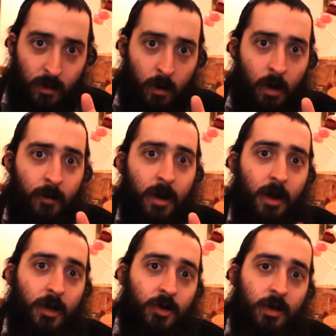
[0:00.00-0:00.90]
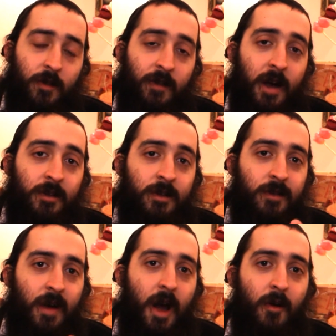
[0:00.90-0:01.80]
talking about hundreds of thousands
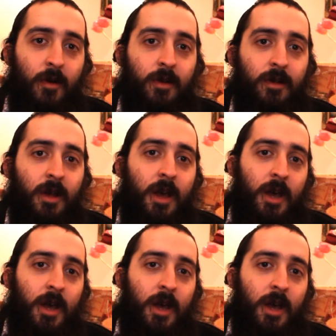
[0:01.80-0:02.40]
of hours,